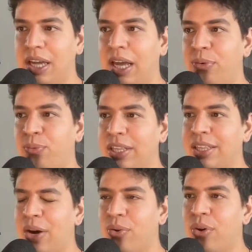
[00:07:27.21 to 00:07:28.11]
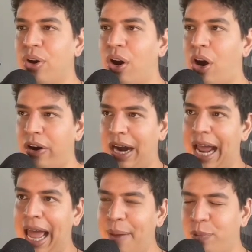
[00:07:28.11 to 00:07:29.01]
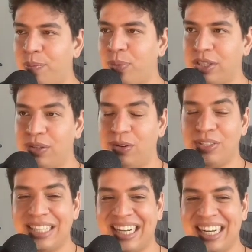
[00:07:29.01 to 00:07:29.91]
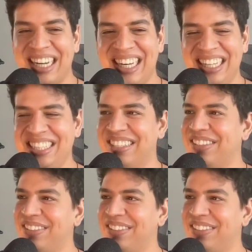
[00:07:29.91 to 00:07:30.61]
And right now, our app component looks clean.